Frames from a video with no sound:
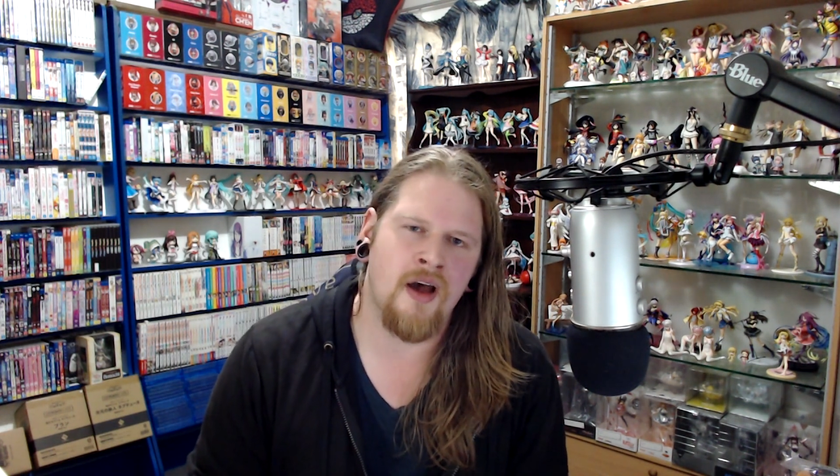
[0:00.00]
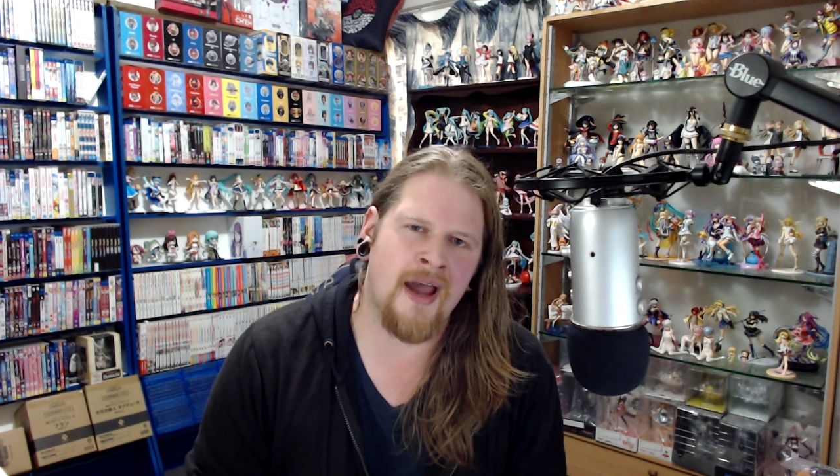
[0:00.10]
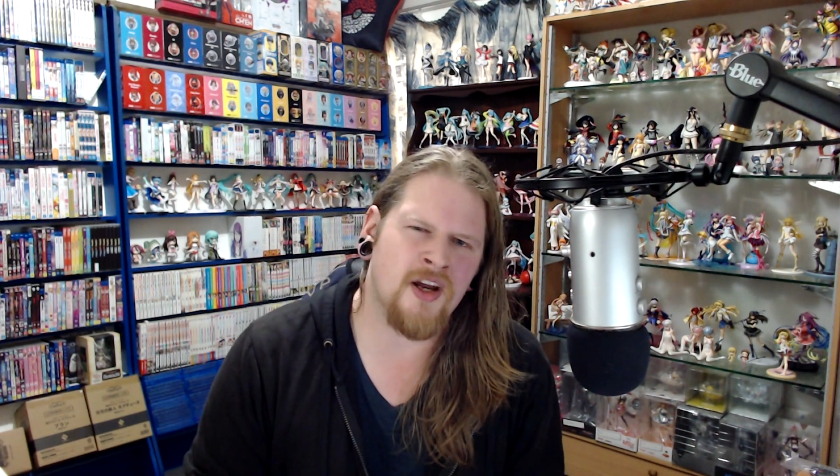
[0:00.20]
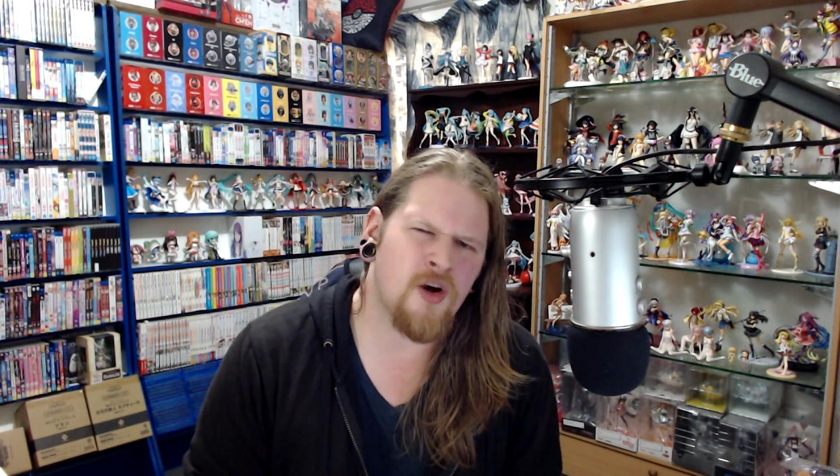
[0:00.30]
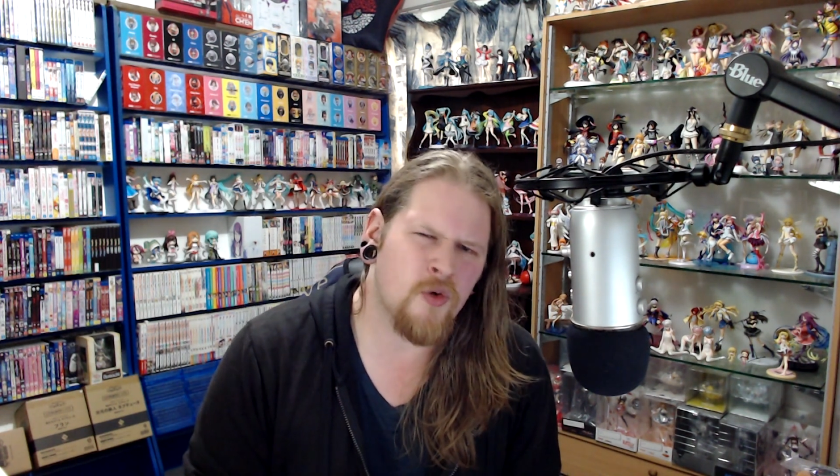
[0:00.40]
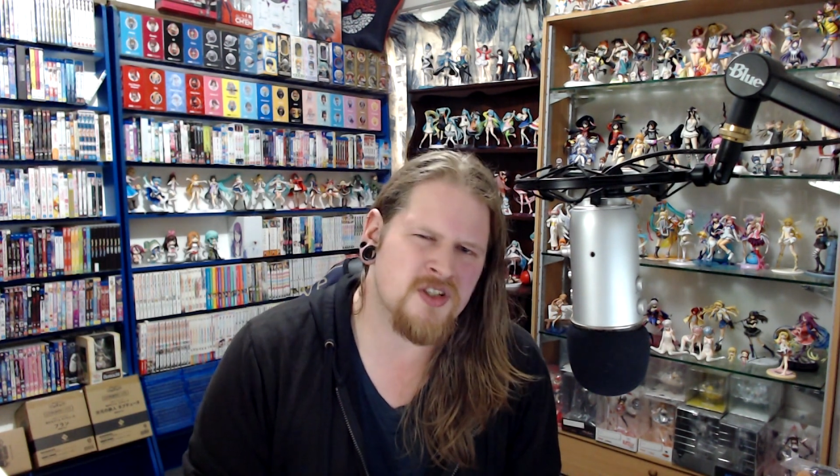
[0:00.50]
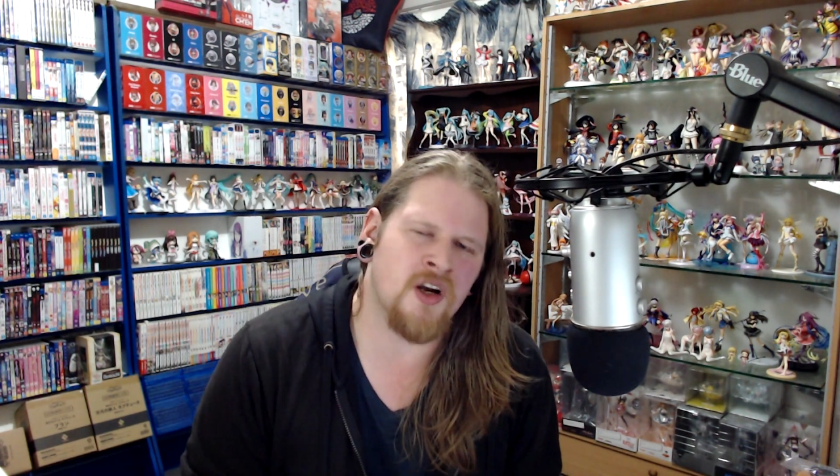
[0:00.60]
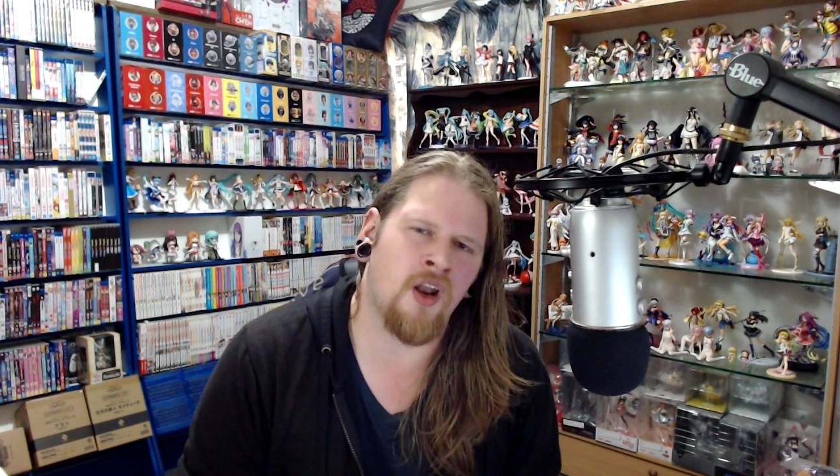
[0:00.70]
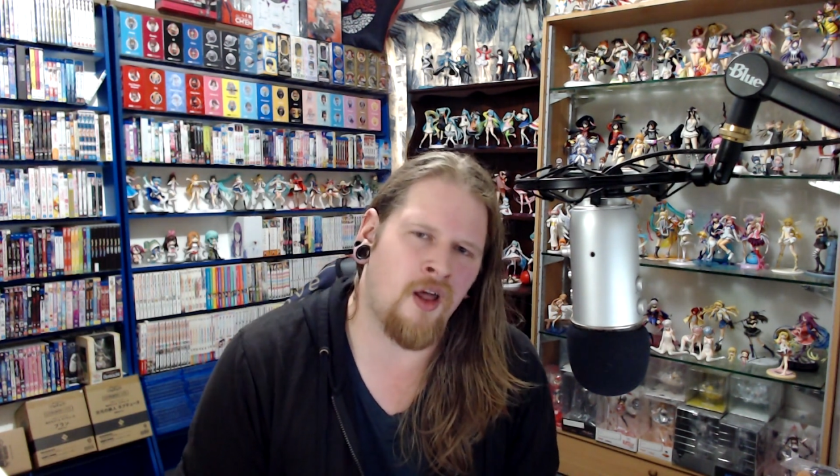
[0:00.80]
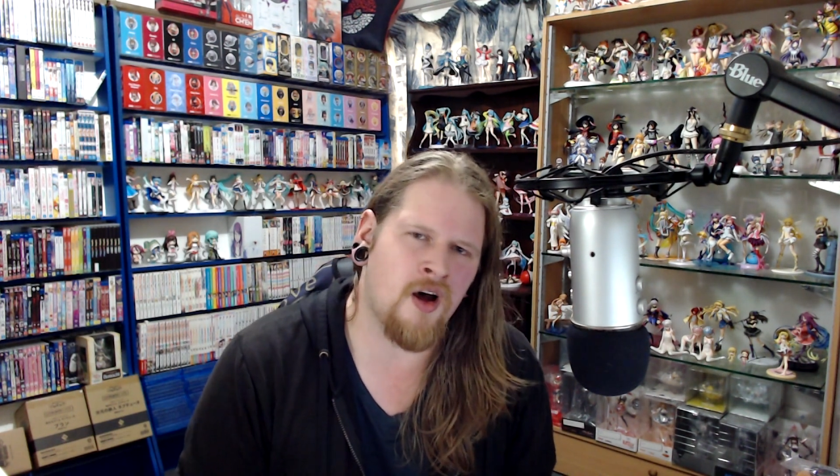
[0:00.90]
I know it
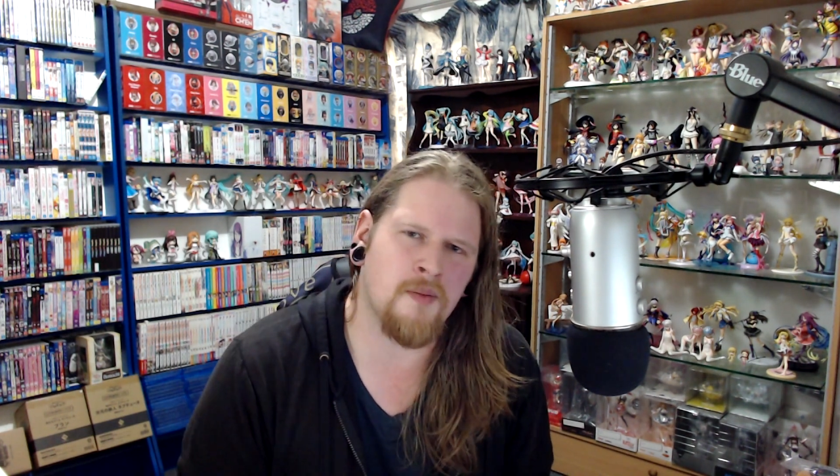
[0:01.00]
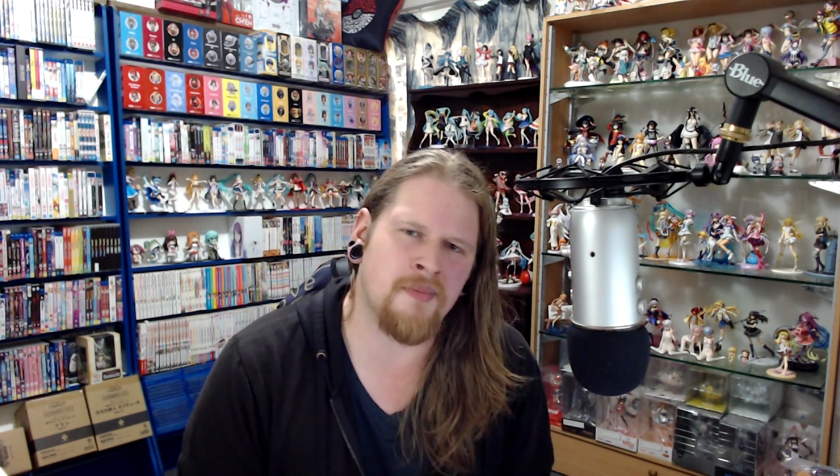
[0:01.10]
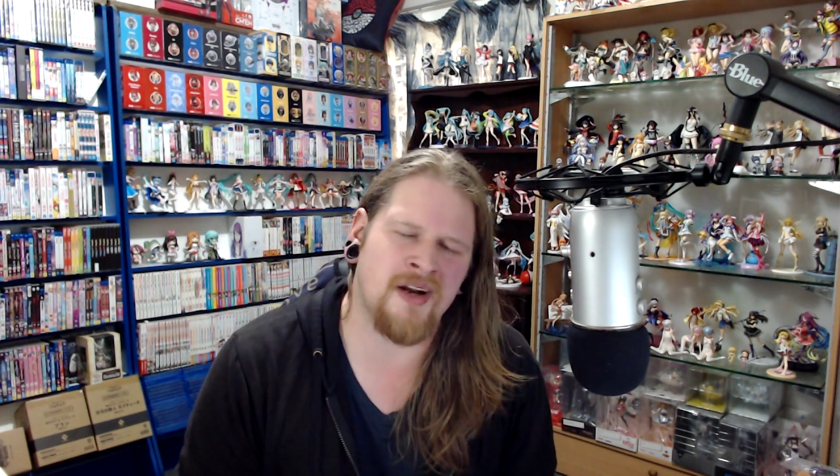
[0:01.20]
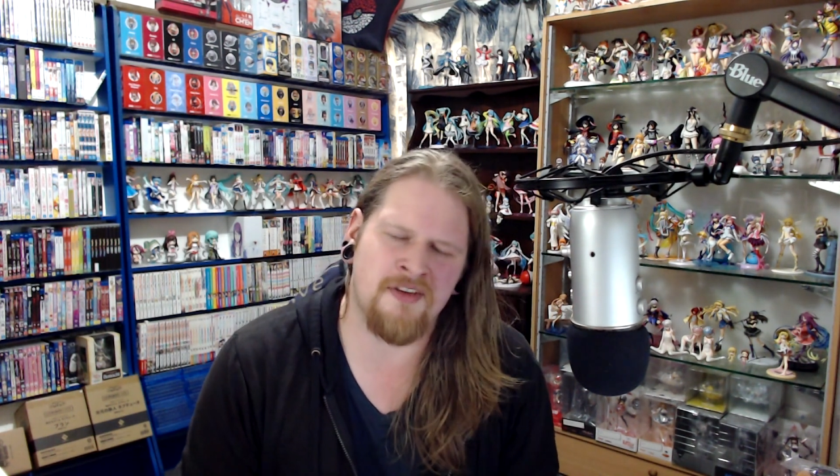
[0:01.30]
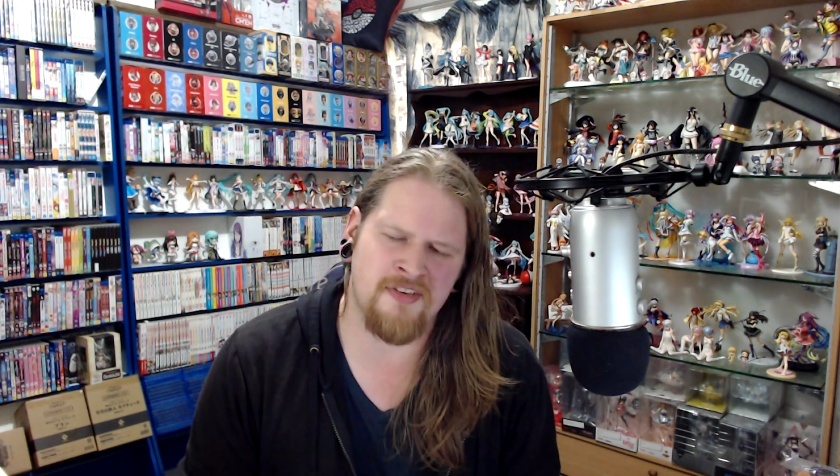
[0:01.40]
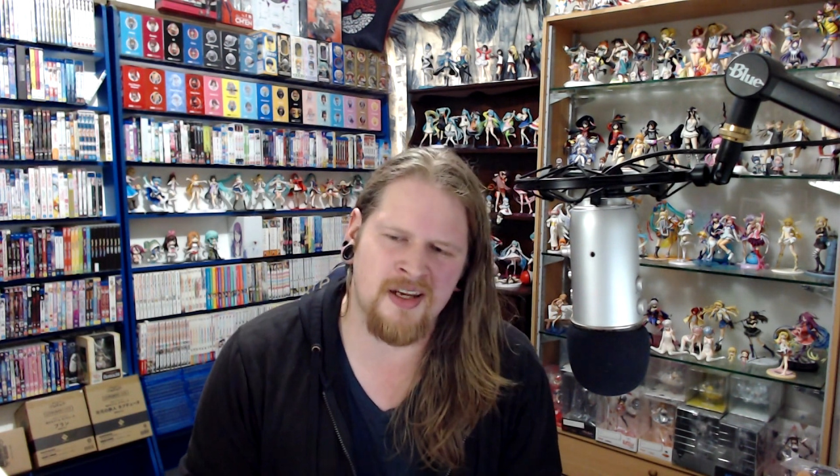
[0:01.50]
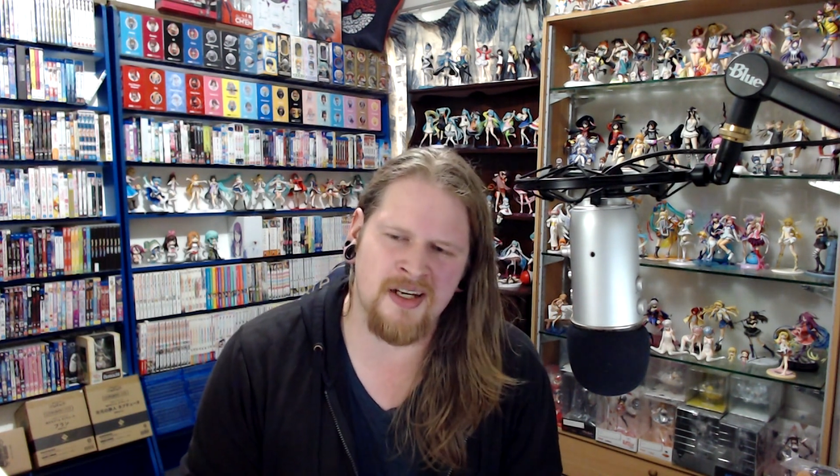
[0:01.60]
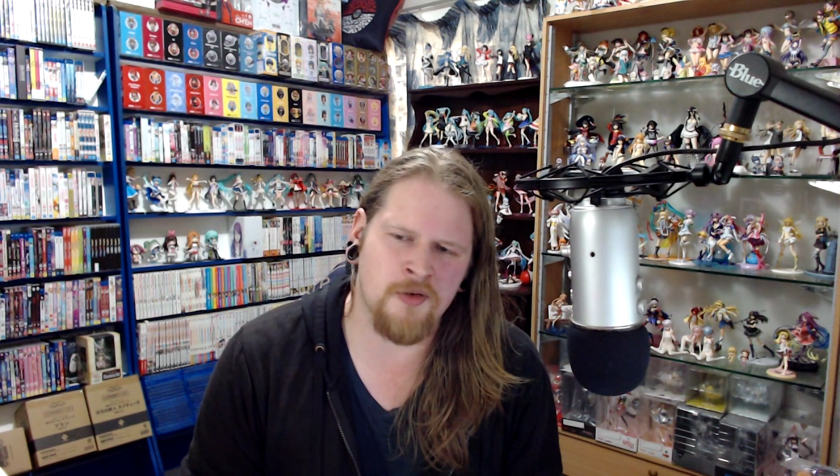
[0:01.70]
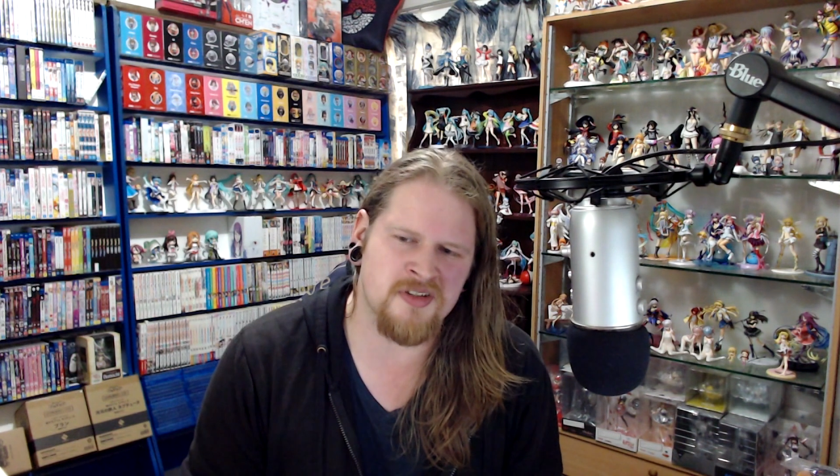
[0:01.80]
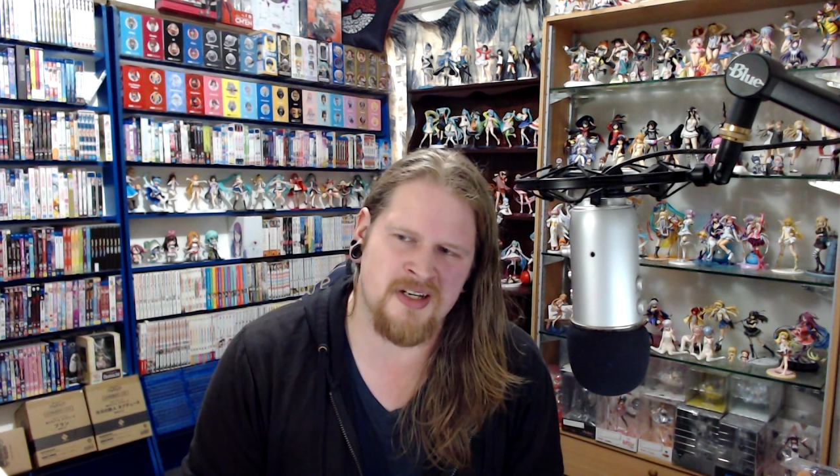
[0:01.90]
wasn't a lot, but I
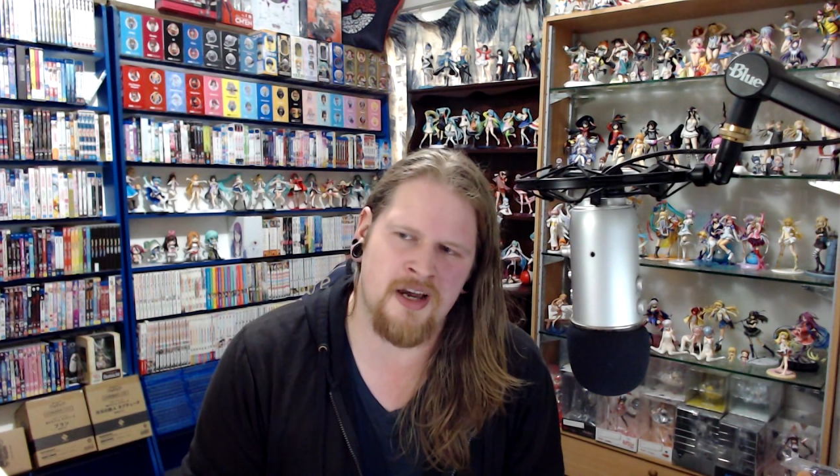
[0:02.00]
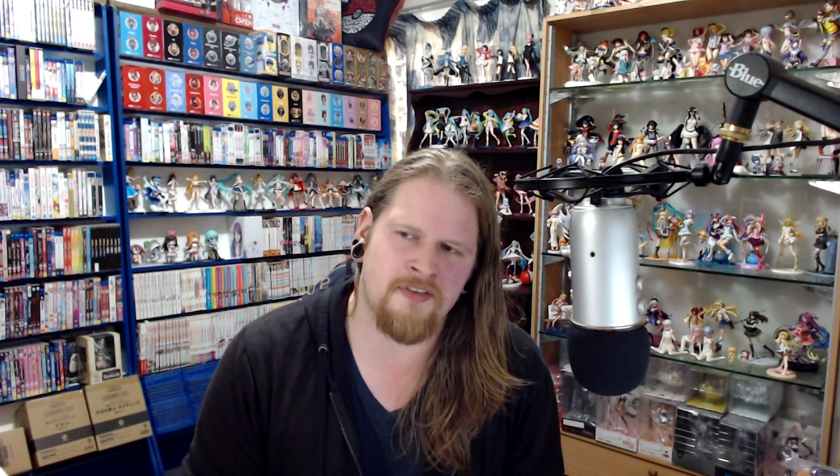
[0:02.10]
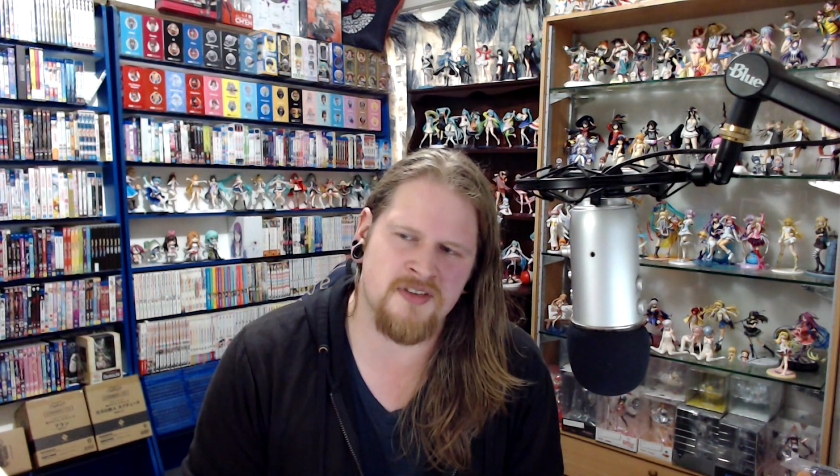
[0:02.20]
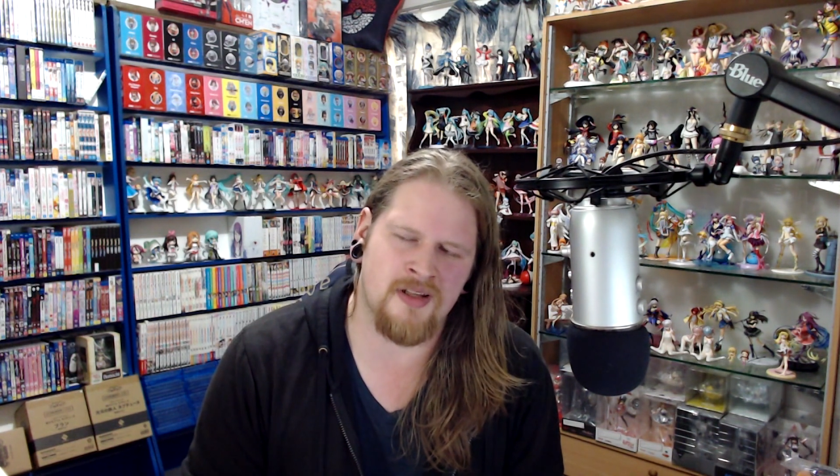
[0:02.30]
figured it was enough